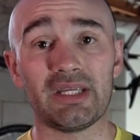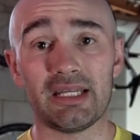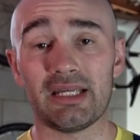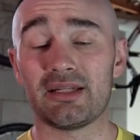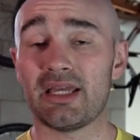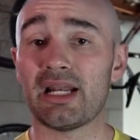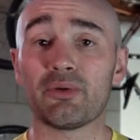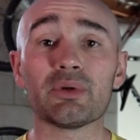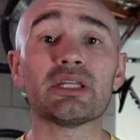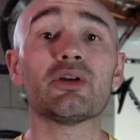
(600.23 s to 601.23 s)
in it. And I
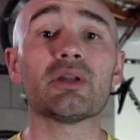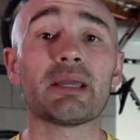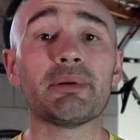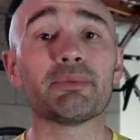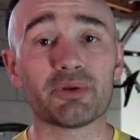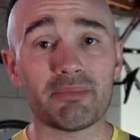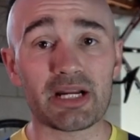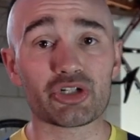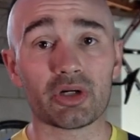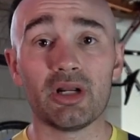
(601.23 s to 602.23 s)
really don't like people to
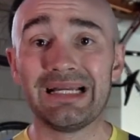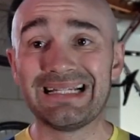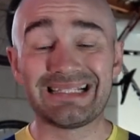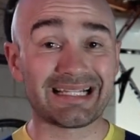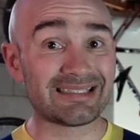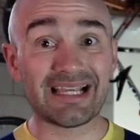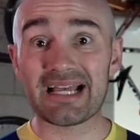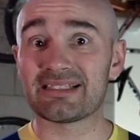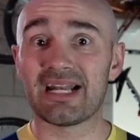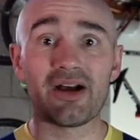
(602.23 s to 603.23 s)
measure
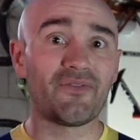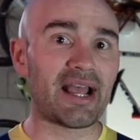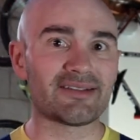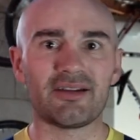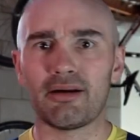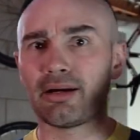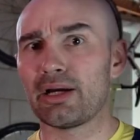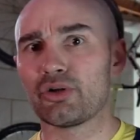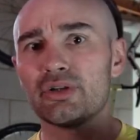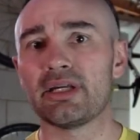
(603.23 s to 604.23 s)
success and how fast they are and
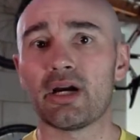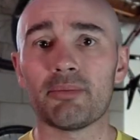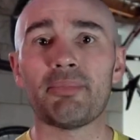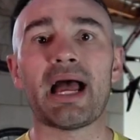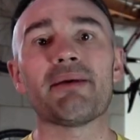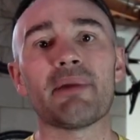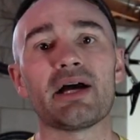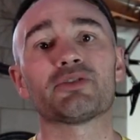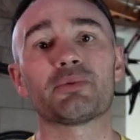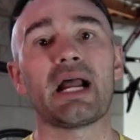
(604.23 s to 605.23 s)
how good they are by
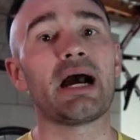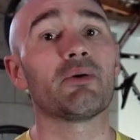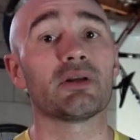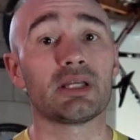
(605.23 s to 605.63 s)
miles per hour.